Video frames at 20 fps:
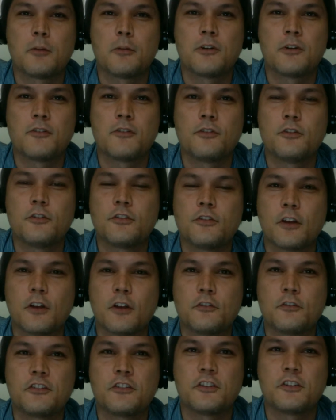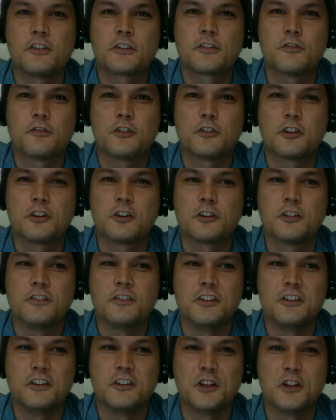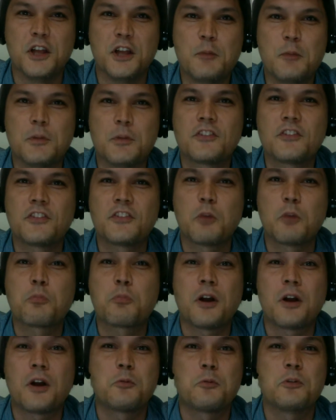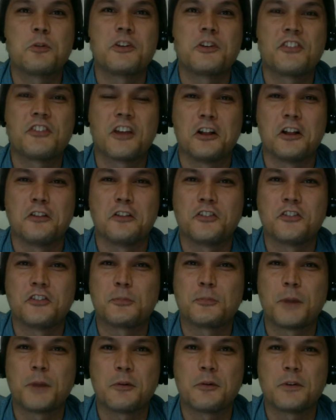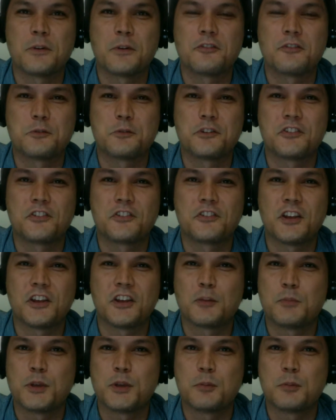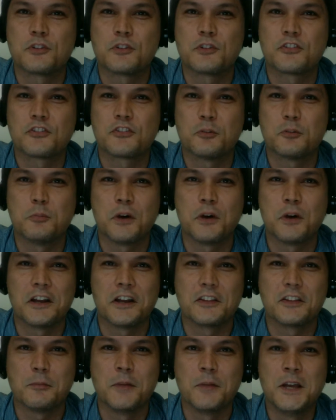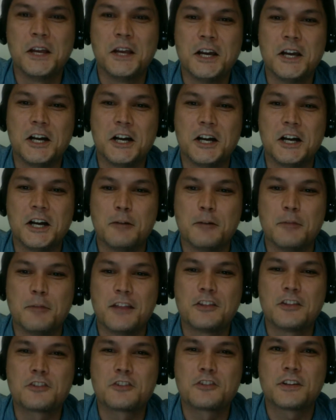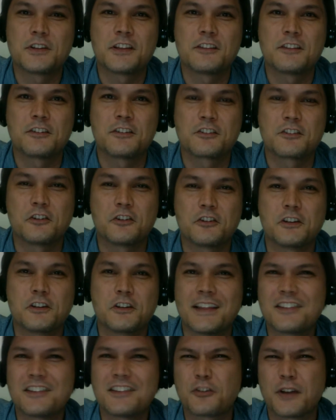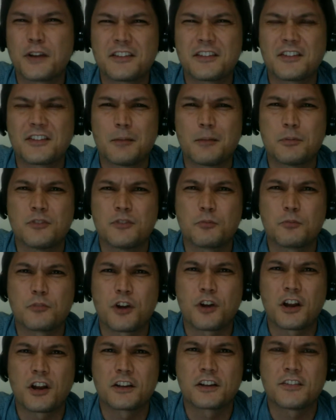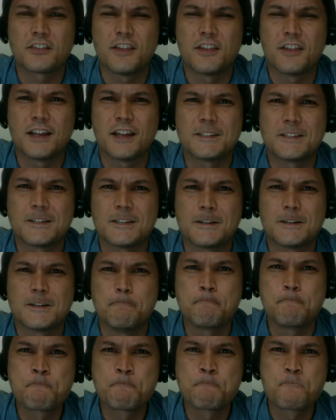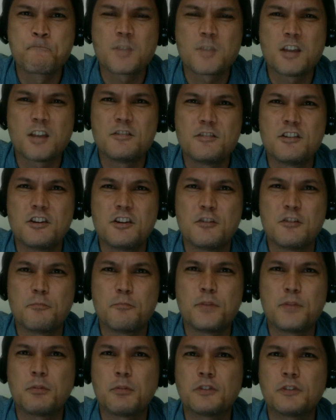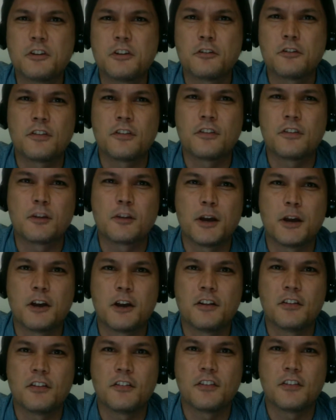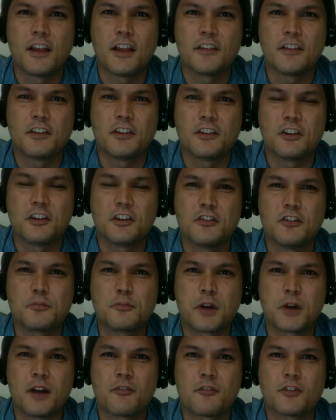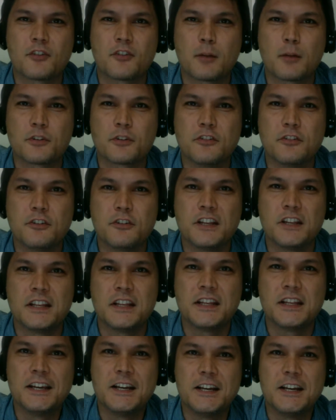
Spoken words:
up on a few selfie sticks if you get a good deal, because they'll probably sell. Despite what everyone is saying, people are still buying them. And the trend line looks good. And that's a great example of a product that people don't think about as a huge profit opportunity.